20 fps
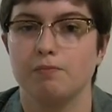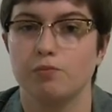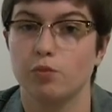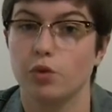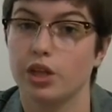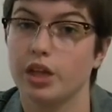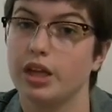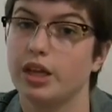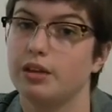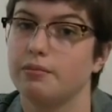
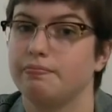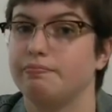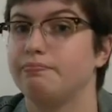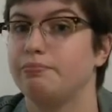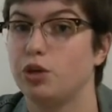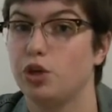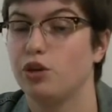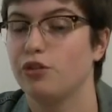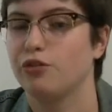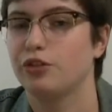really
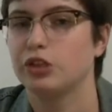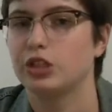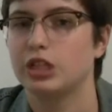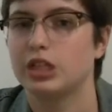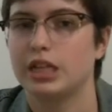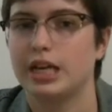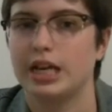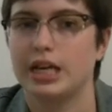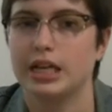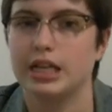
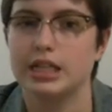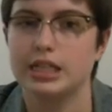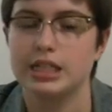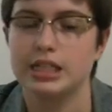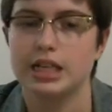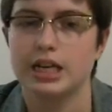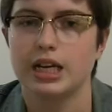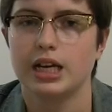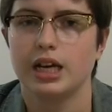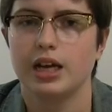beautiful,
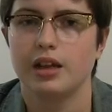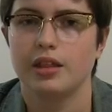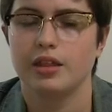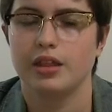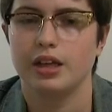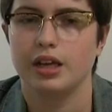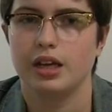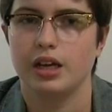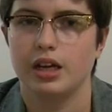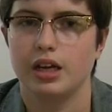and
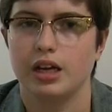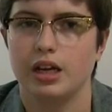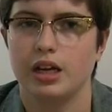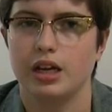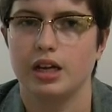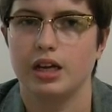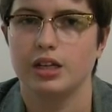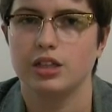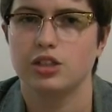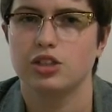
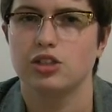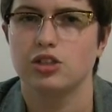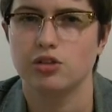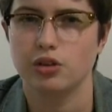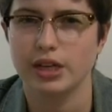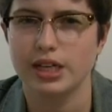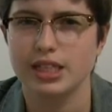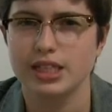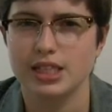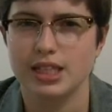the
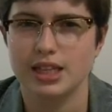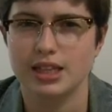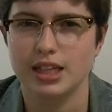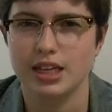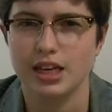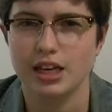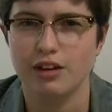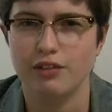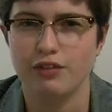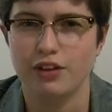streets that
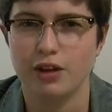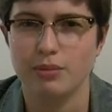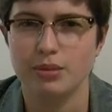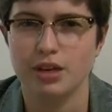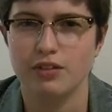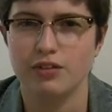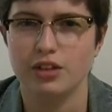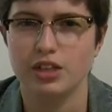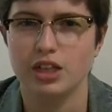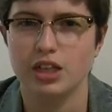they filmed
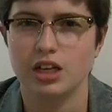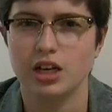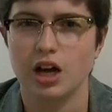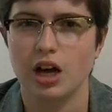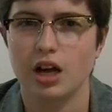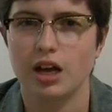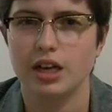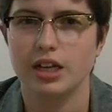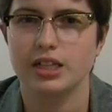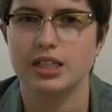everything
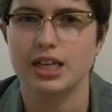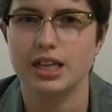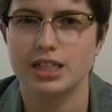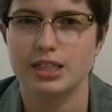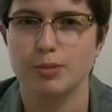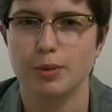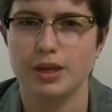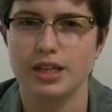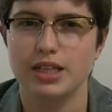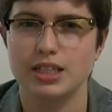on, it
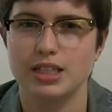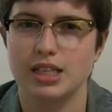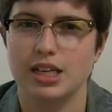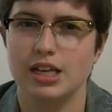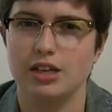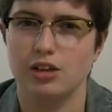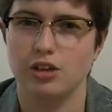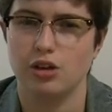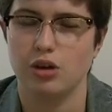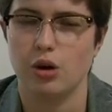takes place
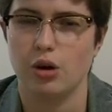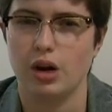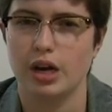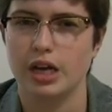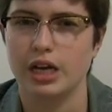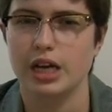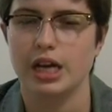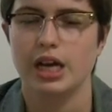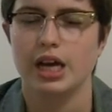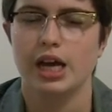in New
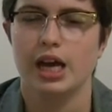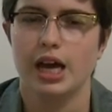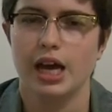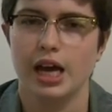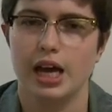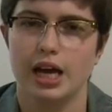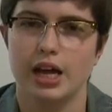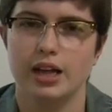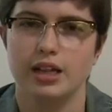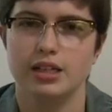York,
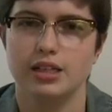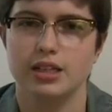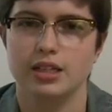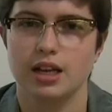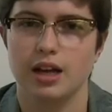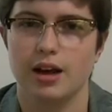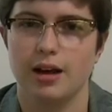and